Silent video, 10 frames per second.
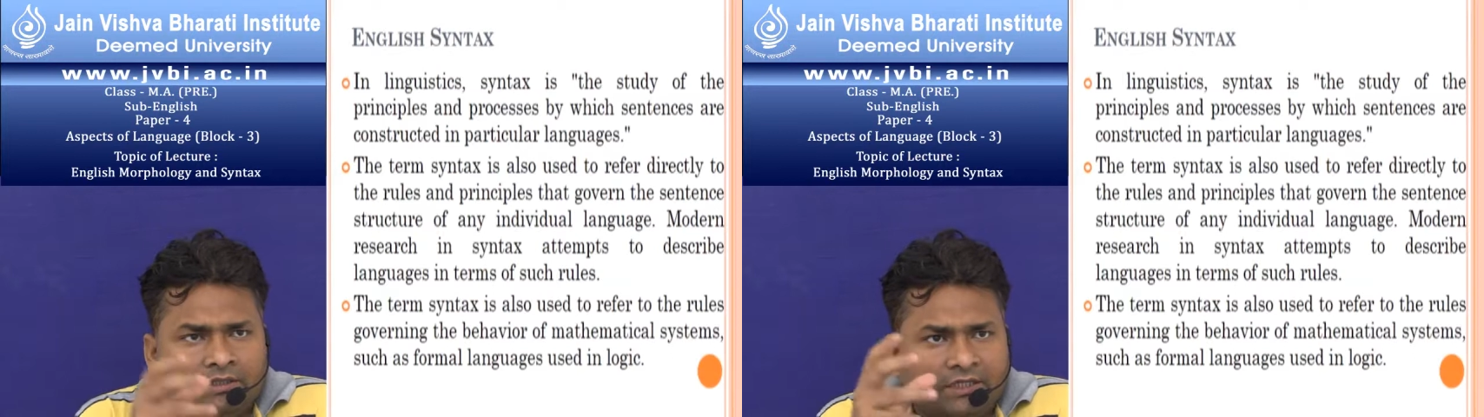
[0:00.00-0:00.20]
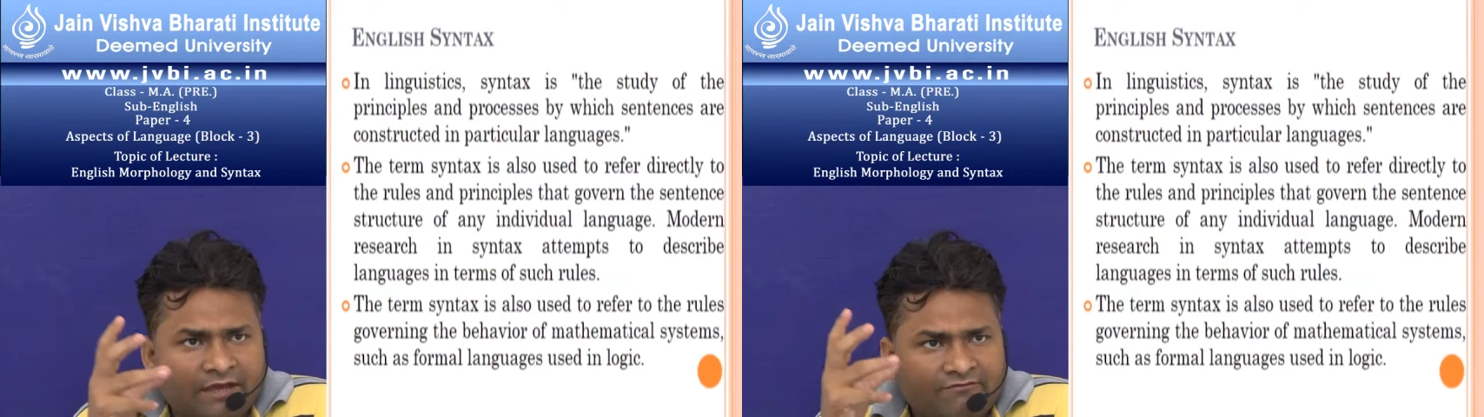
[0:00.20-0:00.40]

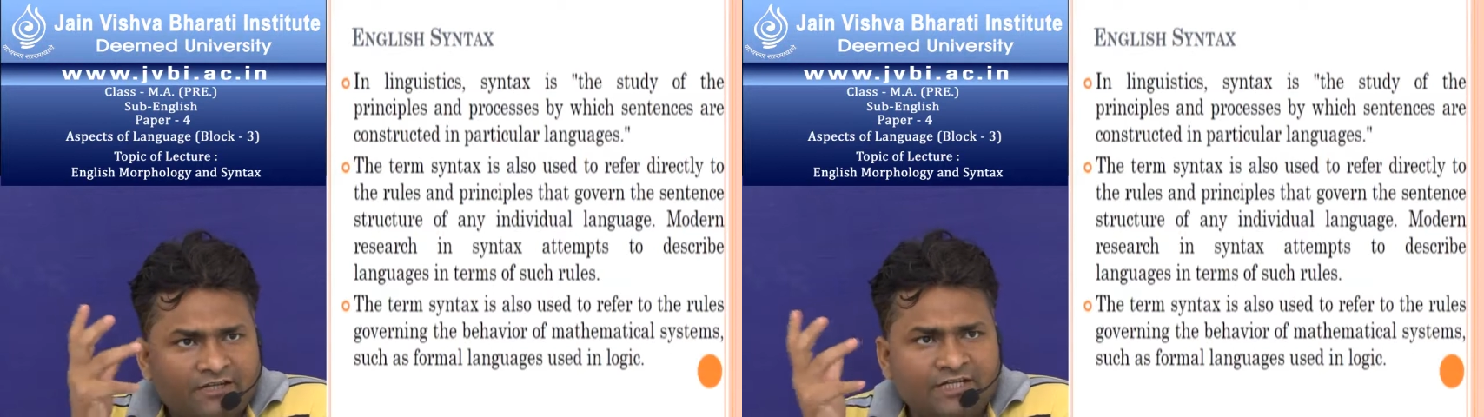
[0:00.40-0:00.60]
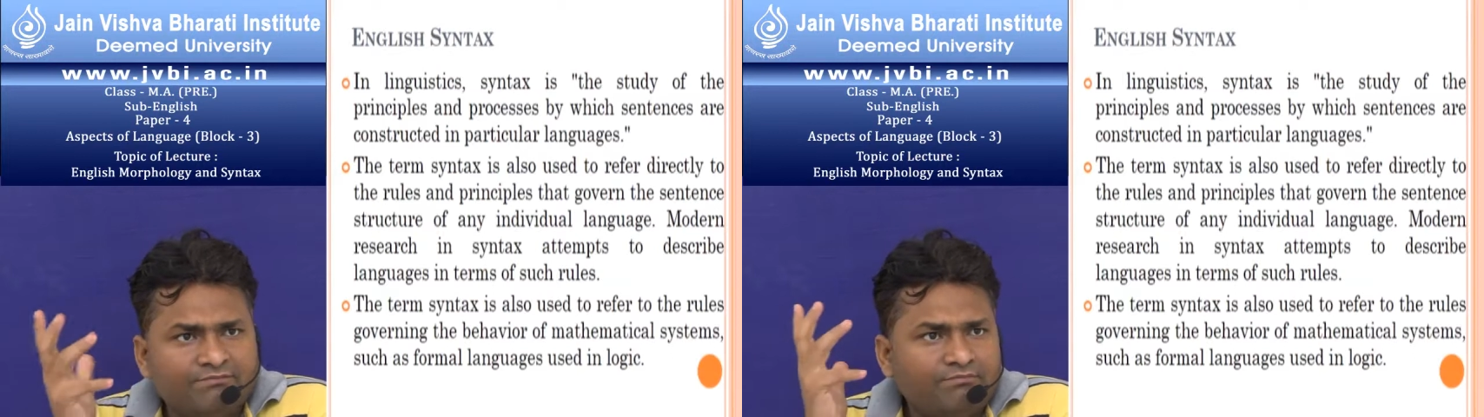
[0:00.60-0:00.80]

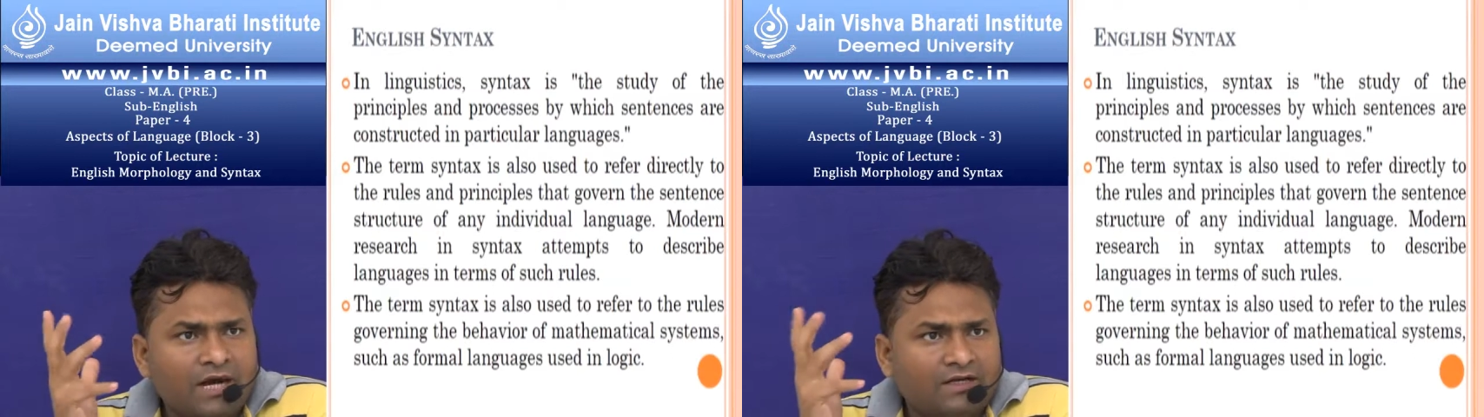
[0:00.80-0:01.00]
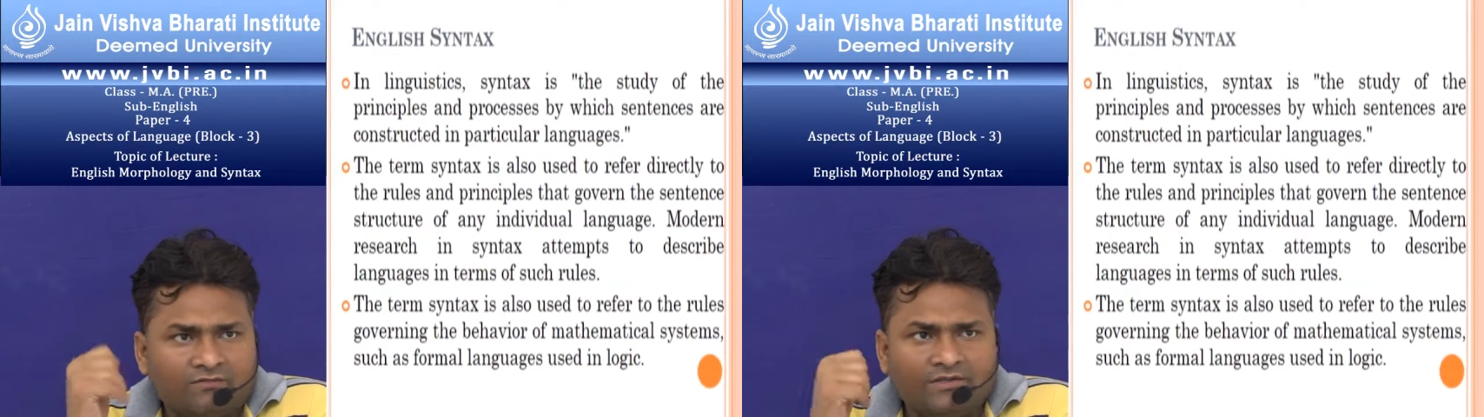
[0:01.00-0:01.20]
definitive
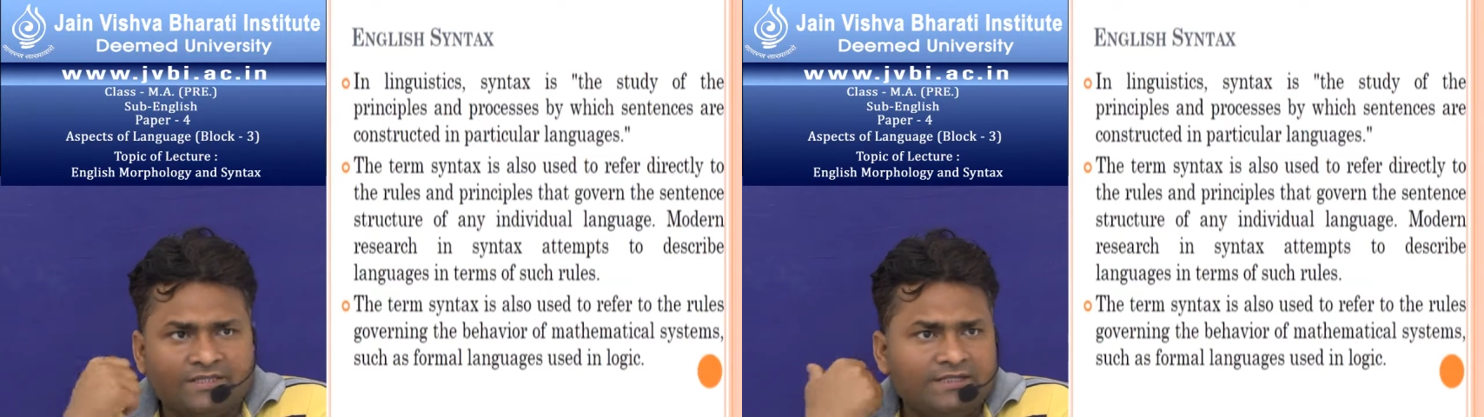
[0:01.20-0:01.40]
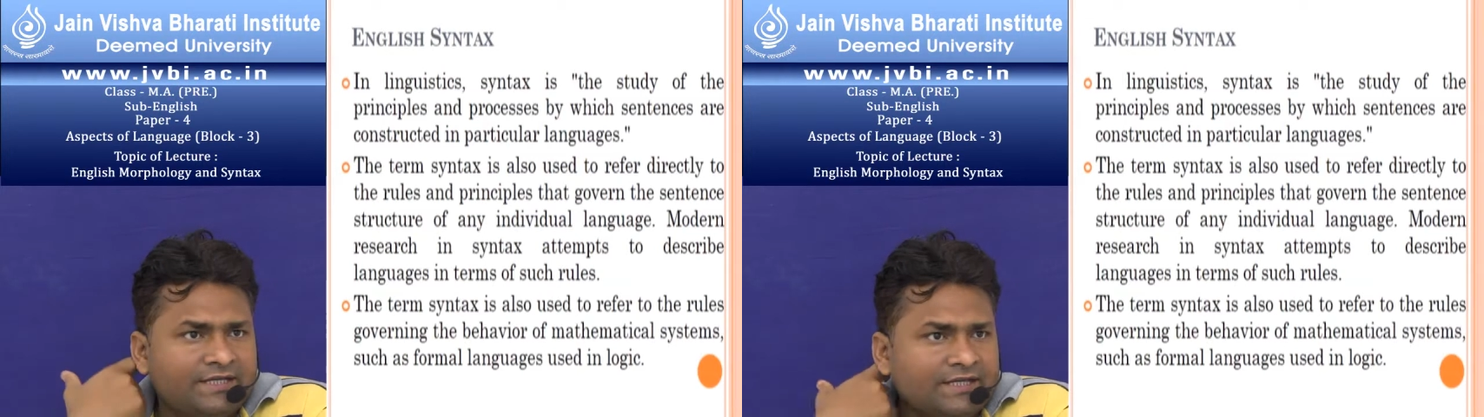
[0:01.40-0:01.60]
part of the
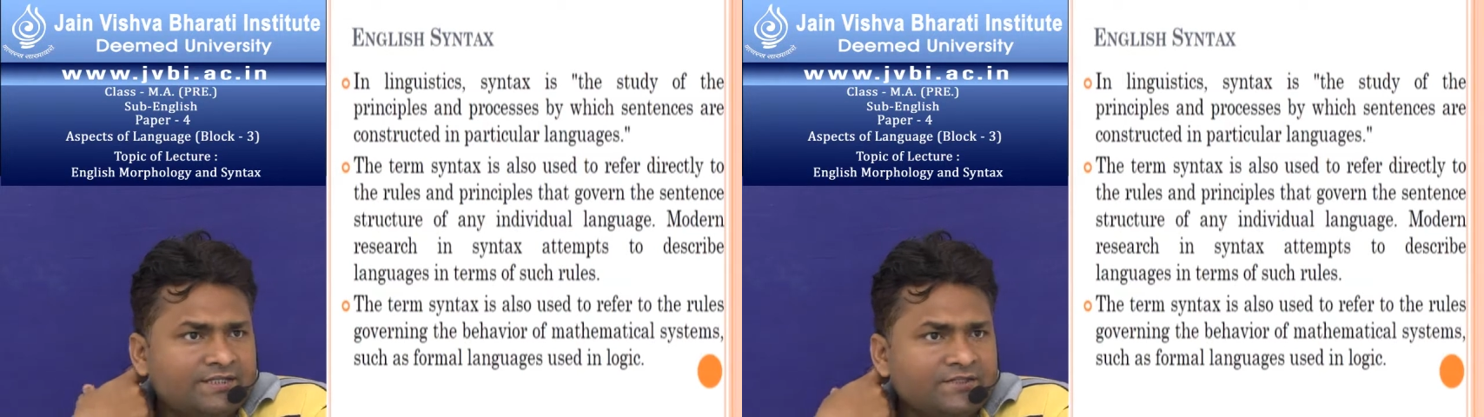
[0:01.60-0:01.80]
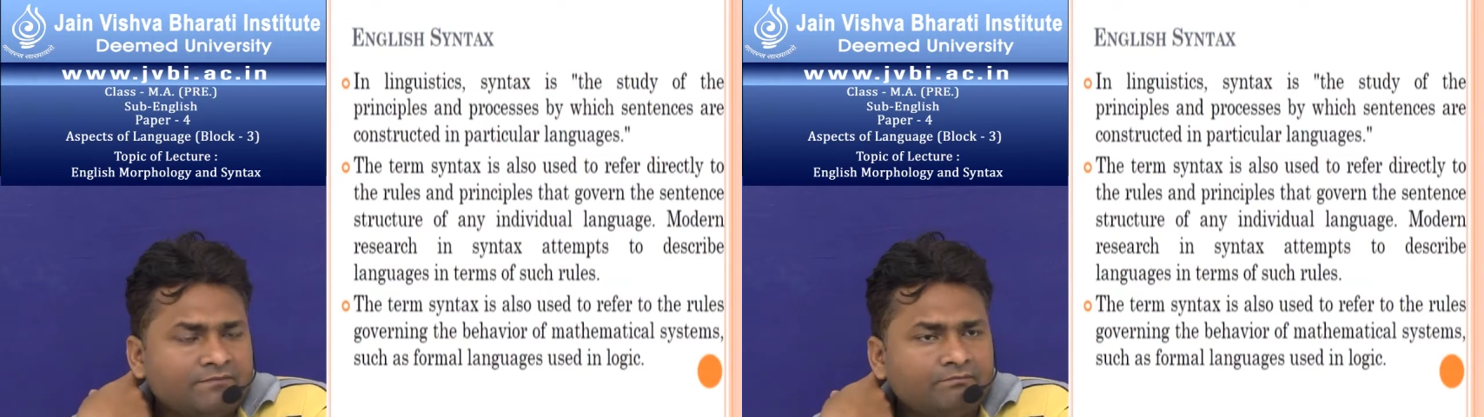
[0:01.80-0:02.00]

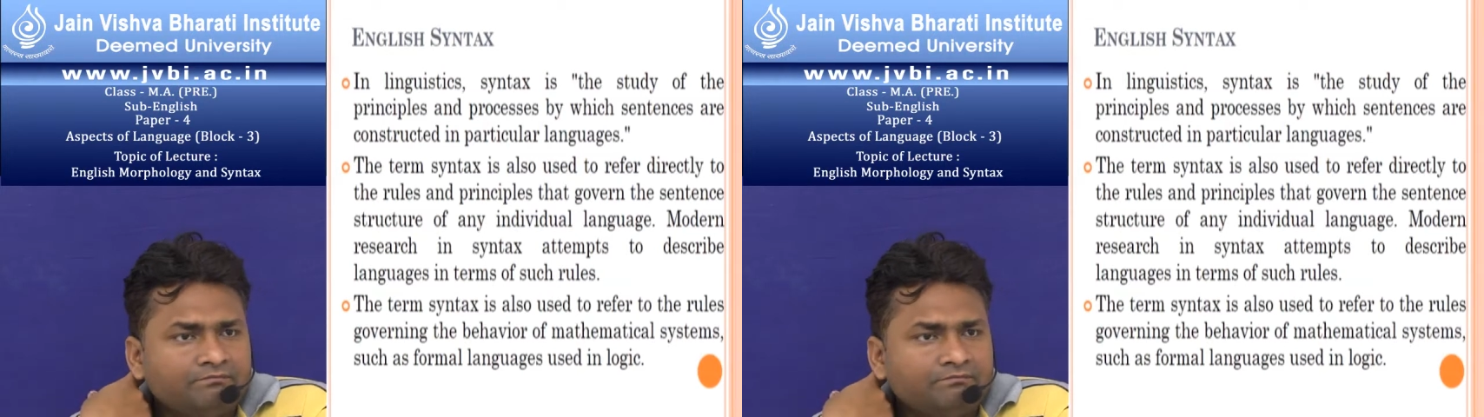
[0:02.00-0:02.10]
syntax.